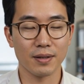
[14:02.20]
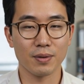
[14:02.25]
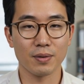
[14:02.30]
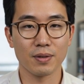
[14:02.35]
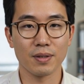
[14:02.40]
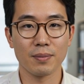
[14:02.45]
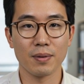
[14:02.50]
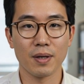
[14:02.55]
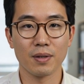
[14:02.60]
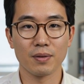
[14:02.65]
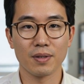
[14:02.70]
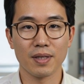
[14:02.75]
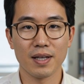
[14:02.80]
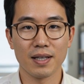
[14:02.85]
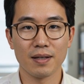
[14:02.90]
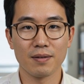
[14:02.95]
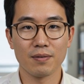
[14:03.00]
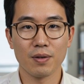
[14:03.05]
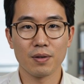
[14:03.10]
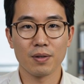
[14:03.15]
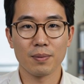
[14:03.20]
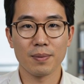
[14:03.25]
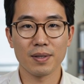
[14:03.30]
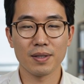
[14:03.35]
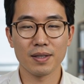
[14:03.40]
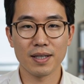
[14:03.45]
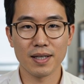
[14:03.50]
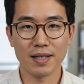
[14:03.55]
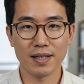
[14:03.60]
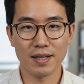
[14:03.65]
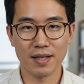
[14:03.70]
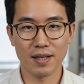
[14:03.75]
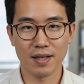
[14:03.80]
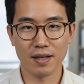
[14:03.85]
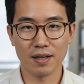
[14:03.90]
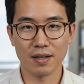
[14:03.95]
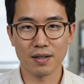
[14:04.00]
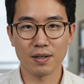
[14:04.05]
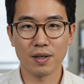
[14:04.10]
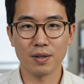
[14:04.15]
through some unrelated vulnerability,
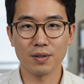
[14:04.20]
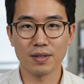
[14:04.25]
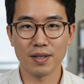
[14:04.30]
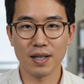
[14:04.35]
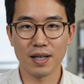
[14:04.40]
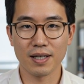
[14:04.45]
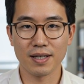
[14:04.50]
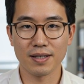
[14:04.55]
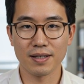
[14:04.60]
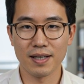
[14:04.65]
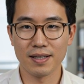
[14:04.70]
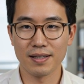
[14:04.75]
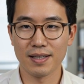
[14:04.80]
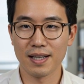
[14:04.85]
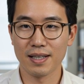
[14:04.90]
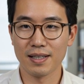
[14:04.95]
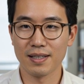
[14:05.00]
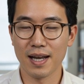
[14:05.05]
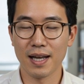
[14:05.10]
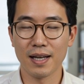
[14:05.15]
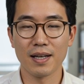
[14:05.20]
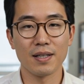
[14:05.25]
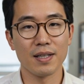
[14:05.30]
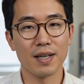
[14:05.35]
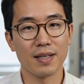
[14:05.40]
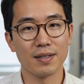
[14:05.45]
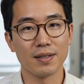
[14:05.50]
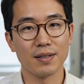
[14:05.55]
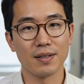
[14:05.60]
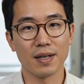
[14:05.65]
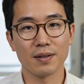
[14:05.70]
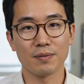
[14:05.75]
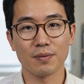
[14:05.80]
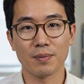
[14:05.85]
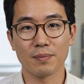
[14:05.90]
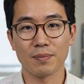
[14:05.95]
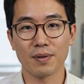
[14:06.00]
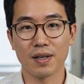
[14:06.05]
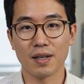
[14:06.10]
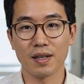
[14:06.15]
GhostLock could let that attacker escalate
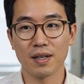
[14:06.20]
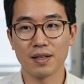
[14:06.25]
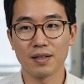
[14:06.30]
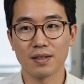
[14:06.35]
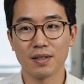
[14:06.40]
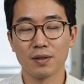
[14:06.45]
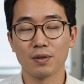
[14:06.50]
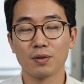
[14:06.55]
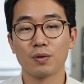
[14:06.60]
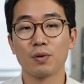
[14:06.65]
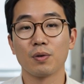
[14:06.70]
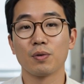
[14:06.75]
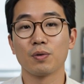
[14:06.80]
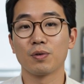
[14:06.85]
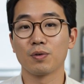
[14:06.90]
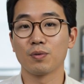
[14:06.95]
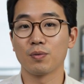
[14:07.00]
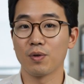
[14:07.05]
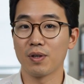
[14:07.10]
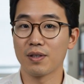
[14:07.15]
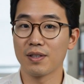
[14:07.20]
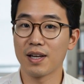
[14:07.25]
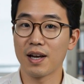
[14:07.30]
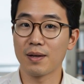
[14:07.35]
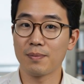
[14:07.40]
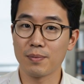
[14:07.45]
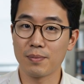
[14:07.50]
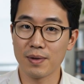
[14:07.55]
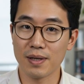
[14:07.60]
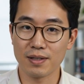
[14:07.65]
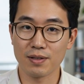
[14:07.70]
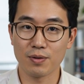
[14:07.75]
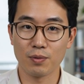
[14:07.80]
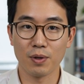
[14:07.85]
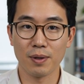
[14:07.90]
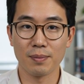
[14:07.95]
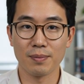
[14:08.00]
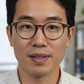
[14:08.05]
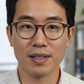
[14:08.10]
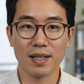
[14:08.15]
from controls one compromised
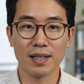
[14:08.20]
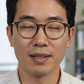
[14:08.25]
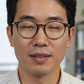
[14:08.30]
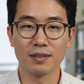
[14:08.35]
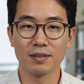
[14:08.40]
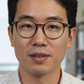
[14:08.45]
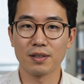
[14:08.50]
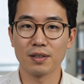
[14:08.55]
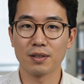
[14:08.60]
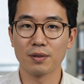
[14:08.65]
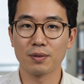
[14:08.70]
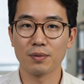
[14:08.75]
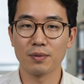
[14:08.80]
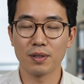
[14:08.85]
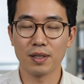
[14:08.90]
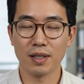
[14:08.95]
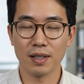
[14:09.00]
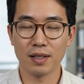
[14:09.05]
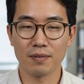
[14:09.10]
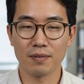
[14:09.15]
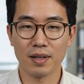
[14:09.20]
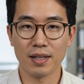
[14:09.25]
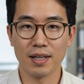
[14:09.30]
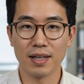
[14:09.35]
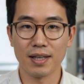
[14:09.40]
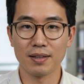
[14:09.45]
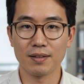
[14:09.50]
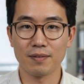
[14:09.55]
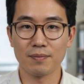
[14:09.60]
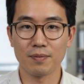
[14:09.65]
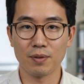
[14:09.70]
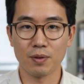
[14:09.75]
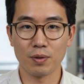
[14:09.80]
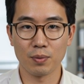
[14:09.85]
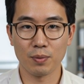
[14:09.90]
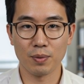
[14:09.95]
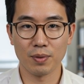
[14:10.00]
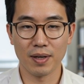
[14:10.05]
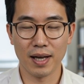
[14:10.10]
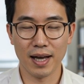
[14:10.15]
website to it has
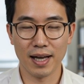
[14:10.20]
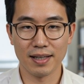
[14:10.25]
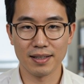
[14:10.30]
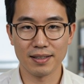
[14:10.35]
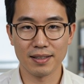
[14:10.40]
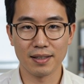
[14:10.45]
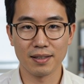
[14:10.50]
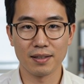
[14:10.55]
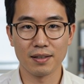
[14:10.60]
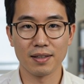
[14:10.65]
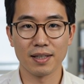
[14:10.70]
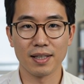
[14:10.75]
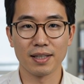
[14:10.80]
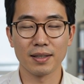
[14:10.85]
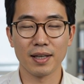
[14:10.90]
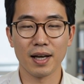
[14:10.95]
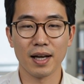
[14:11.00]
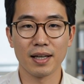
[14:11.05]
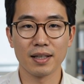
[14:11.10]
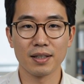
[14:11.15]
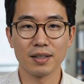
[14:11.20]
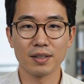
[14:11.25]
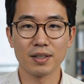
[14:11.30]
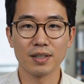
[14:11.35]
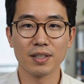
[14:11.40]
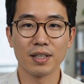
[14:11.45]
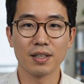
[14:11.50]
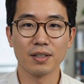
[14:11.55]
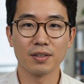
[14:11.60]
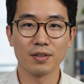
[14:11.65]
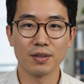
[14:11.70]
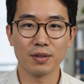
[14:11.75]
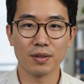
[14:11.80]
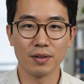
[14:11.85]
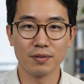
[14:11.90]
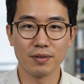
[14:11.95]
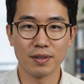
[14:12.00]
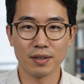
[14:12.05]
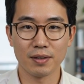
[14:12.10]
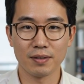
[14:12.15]
full root access to the entire shared
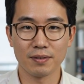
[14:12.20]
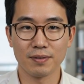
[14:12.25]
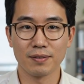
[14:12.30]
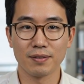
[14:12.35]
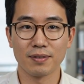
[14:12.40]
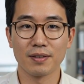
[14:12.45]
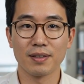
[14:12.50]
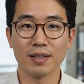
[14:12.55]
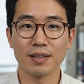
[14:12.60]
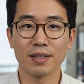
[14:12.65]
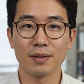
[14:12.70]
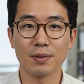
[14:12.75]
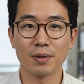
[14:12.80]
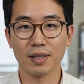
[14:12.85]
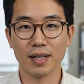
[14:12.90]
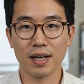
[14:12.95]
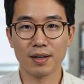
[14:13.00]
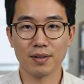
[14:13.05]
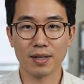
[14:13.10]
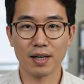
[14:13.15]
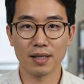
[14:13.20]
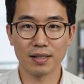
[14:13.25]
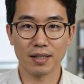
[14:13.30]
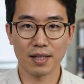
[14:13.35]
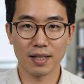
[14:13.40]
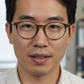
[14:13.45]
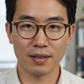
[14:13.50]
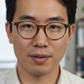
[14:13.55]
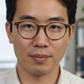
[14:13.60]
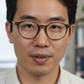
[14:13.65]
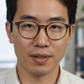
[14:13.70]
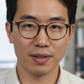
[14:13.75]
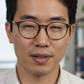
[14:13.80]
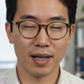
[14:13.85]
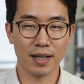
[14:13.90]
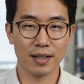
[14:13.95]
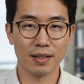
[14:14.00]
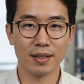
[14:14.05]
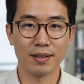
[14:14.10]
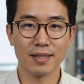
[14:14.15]
server, suddenly putting every other customer's
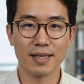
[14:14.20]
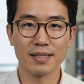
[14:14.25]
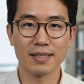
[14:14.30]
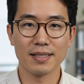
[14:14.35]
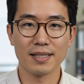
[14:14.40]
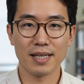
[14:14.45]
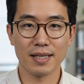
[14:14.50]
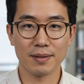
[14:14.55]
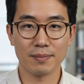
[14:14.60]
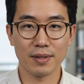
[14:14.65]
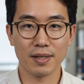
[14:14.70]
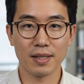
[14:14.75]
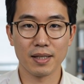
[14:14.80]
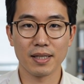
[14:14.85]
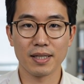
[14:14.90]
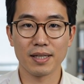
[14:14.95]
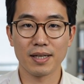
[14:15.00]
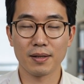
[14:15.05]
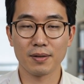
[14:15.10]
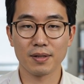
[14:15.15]
site on that same machine at